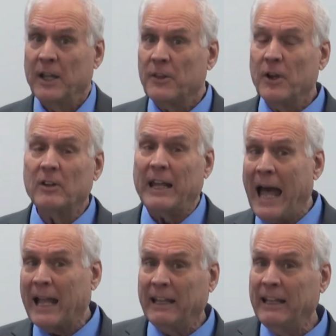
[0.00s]
they're
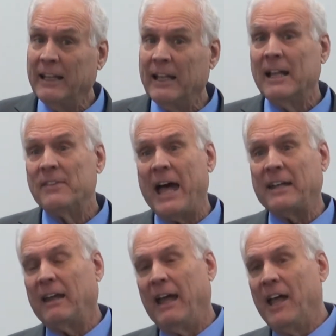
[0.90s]
lacking that
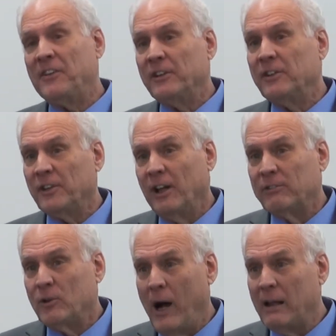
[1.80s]
essence
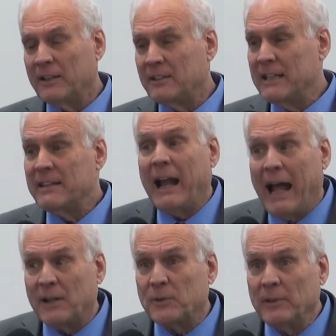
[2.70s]
of quality that
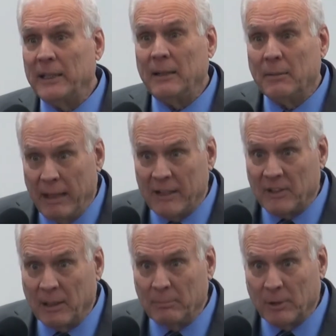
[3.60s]
actually makes
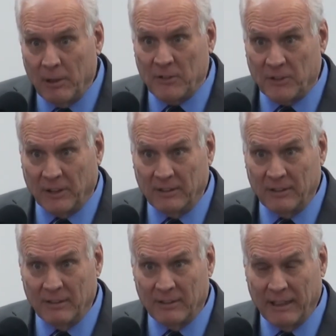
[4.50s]
them a Christian
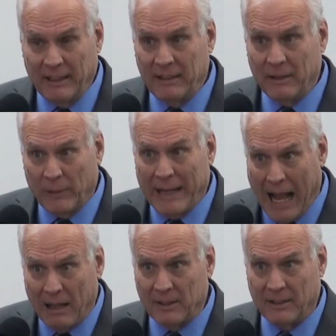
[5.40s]
in
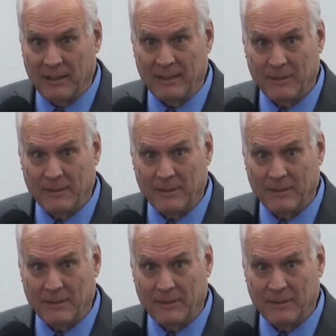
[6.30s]
reality.